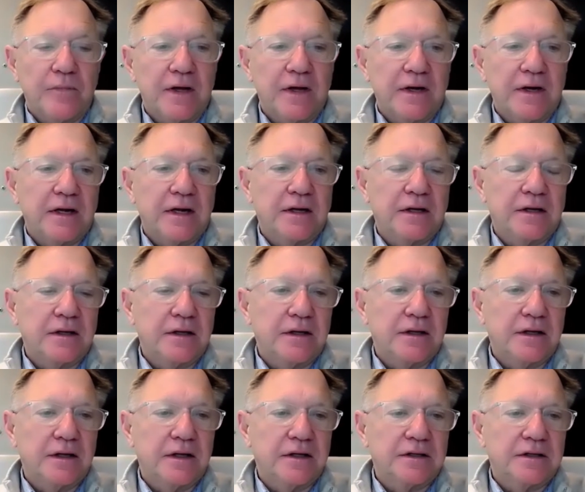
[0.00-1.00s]
And
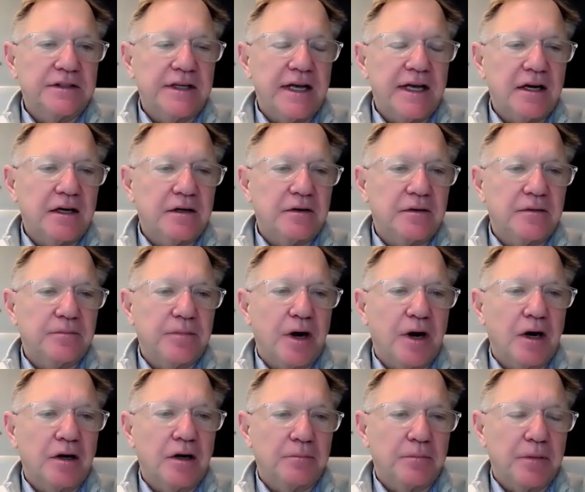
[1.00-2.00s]
the sad
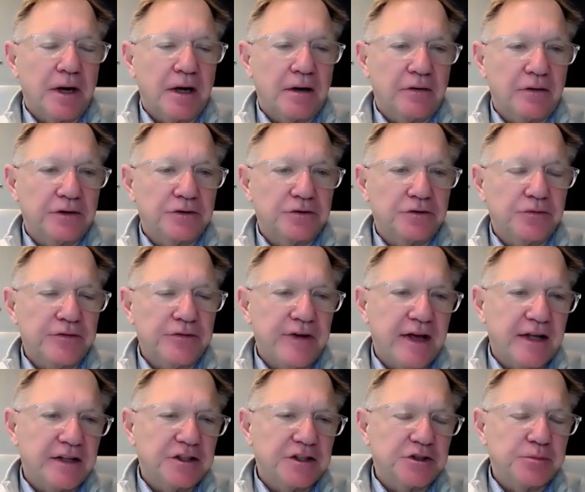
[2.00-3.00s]
part about is we've
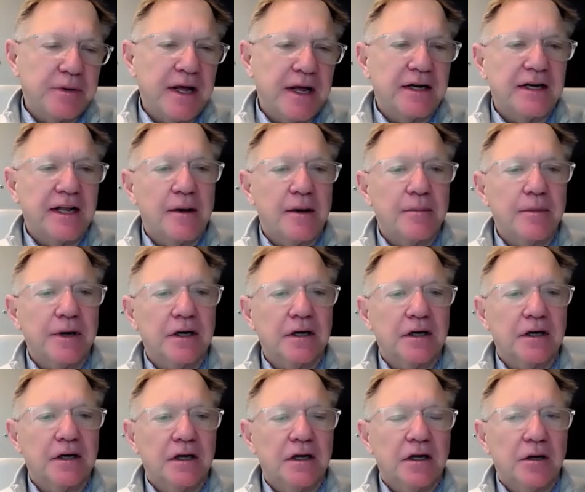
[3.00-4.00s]
had this
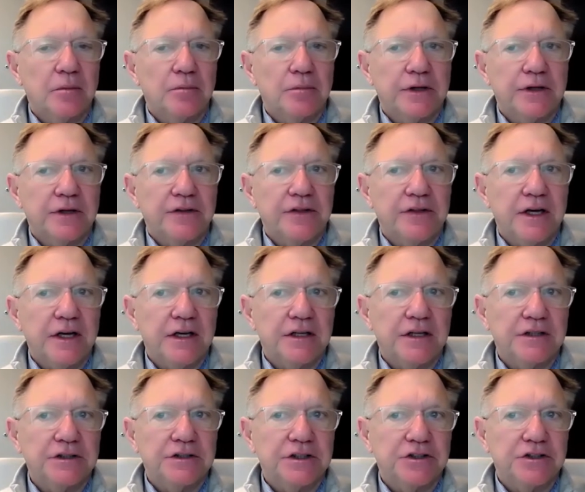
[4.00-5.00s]
pandemic, but the thing
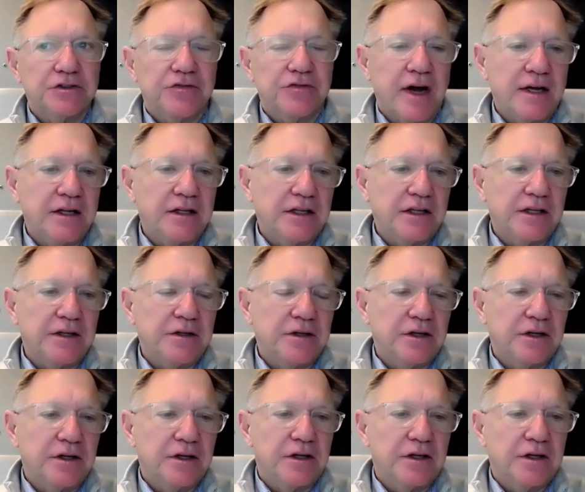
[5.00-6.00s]
is, it's finally
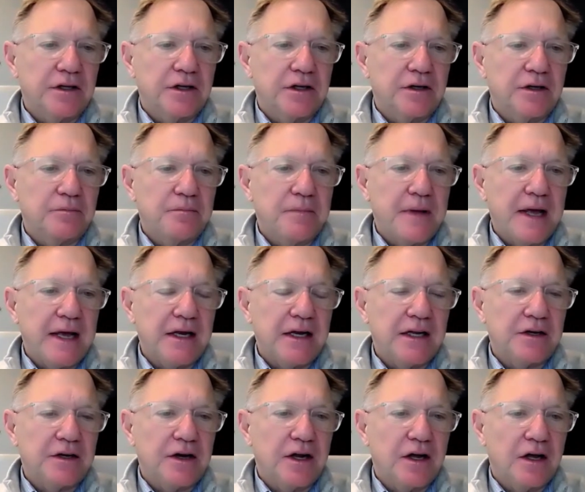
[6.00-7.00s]
made
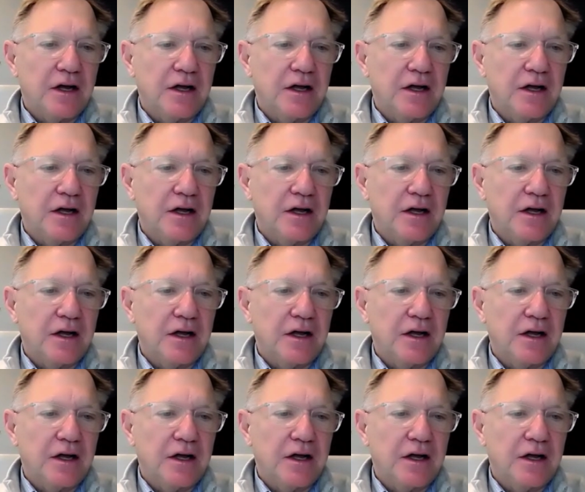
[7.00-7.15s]
it,